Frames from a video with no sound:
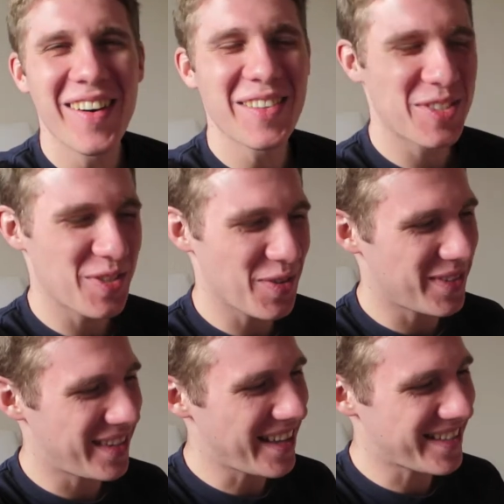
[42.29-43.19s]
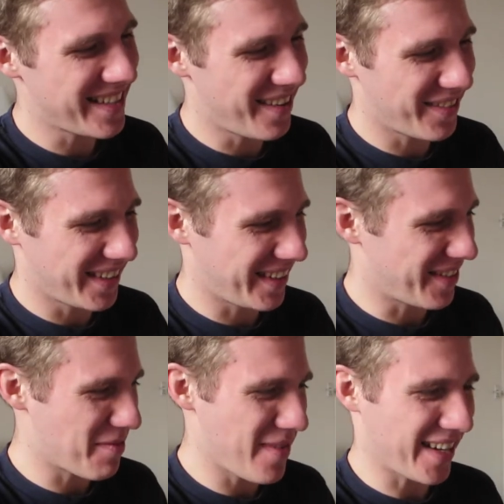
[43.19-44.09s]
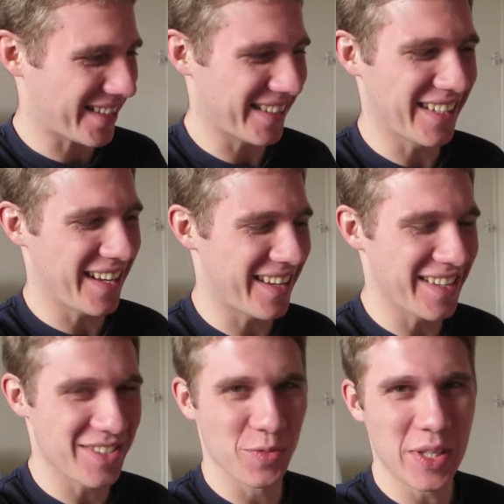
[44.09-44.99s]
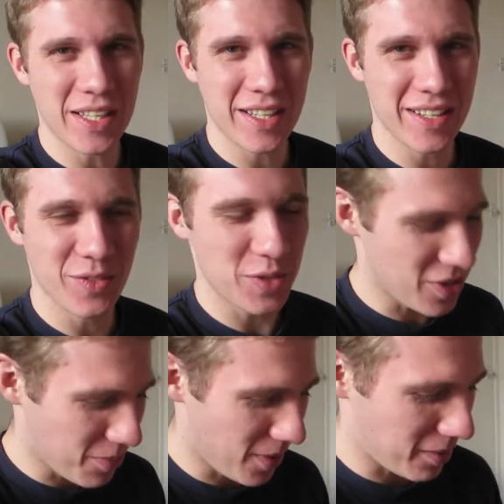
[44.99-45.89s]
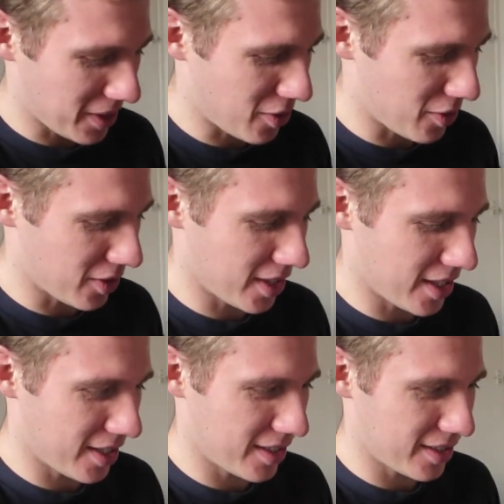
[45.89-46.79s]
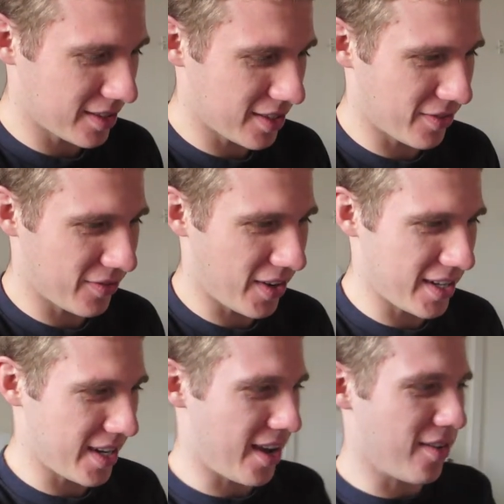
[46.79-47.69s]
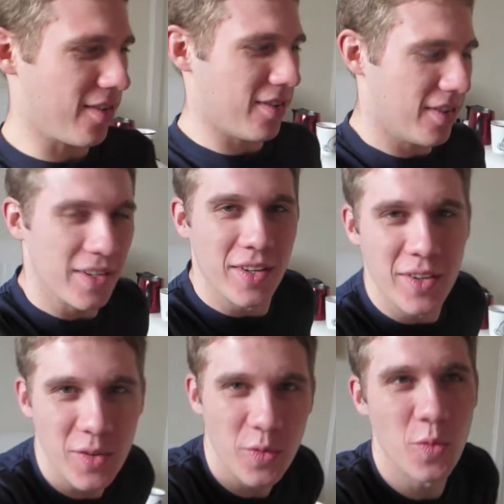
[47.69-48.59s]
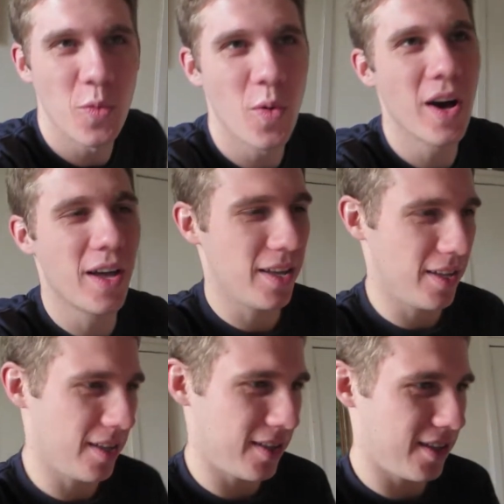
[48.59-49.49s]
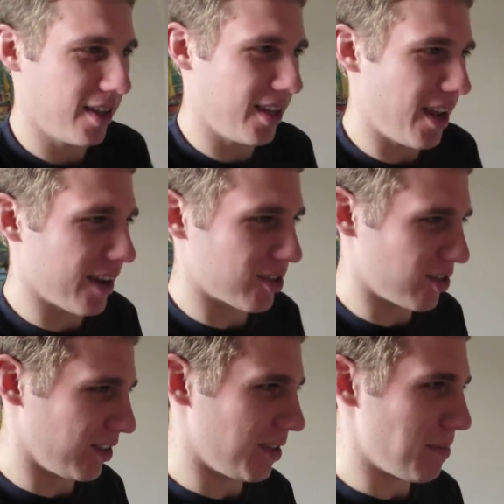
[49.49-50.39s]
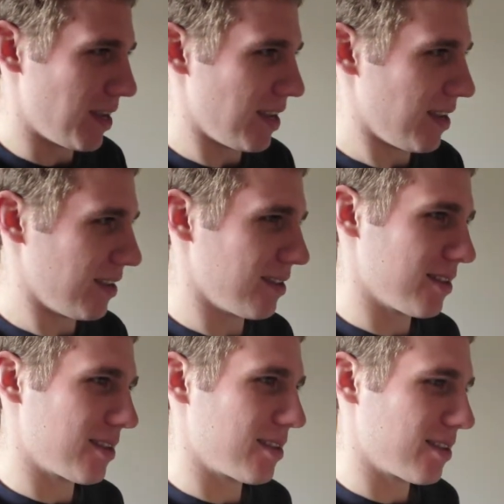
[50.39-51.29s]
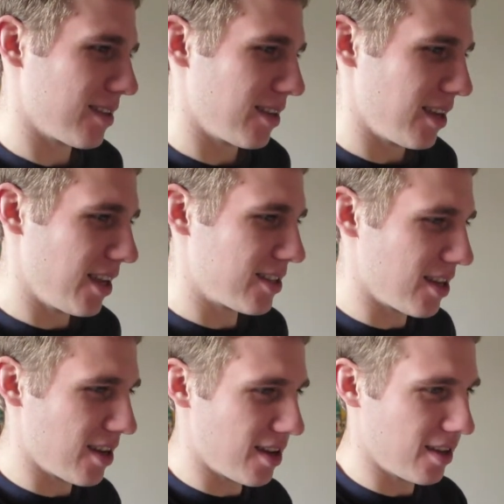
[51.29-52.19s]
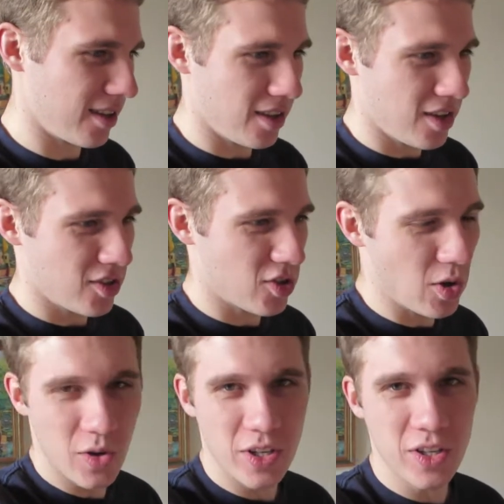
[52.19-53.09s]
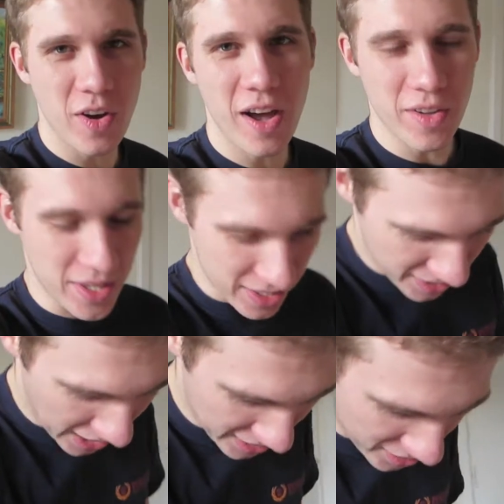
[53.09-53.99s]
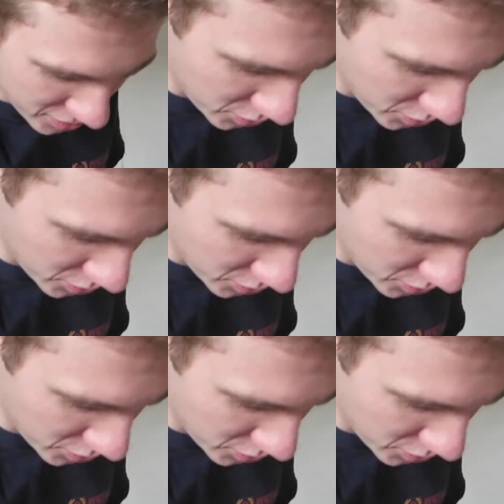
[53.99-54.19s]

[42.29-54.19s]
so that's not really what Boxing Day is. We we should probably Google it well, to find out what it actually means. It's a so you know how in the states